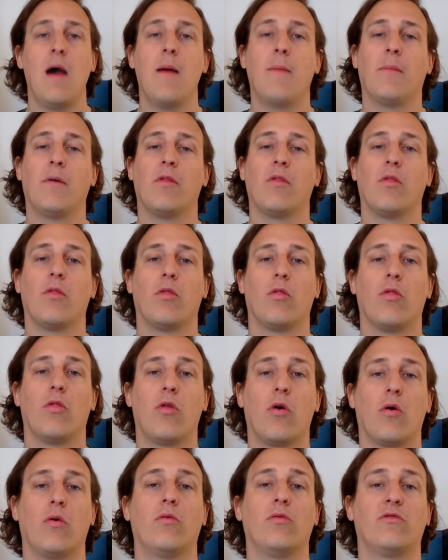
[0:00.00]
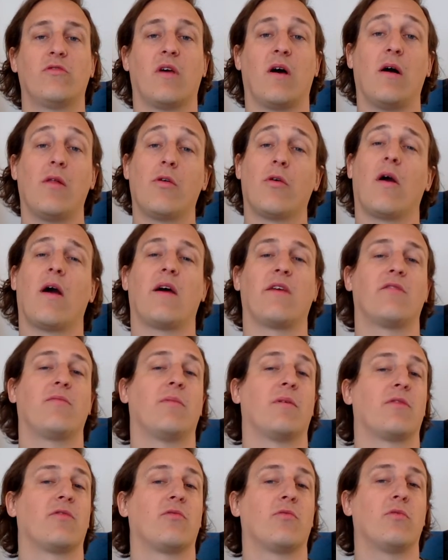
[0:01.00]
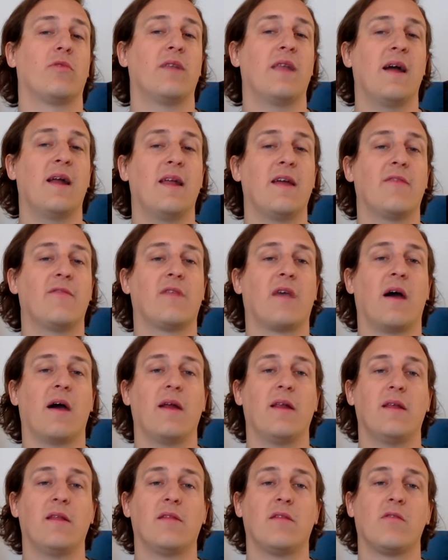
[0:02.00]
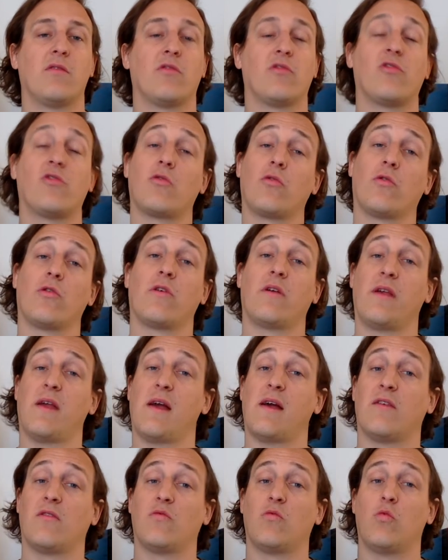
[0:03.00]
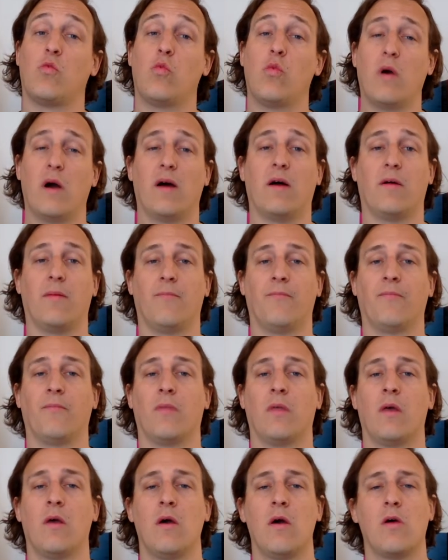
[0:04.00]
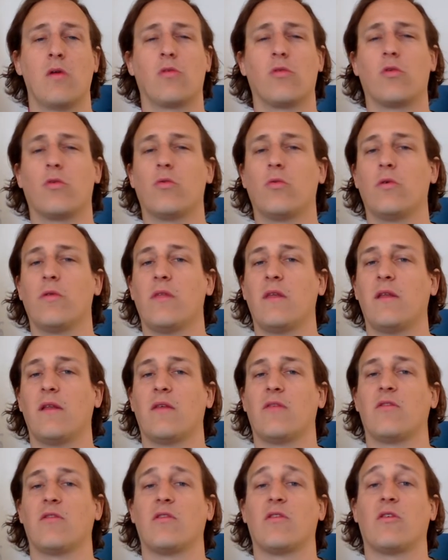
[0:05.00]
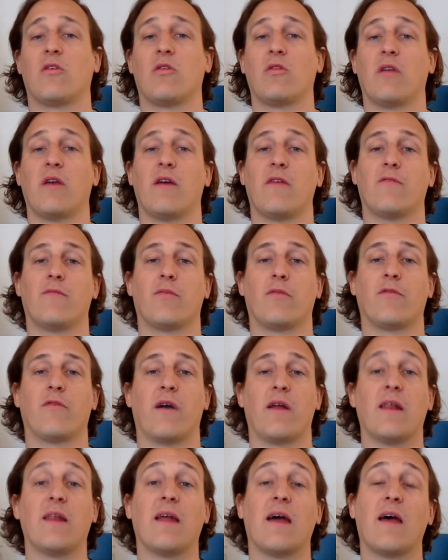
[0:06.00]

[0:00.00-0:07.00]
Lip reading: But those other aspects would not have tied into the story as well. nor would they necessarily have provided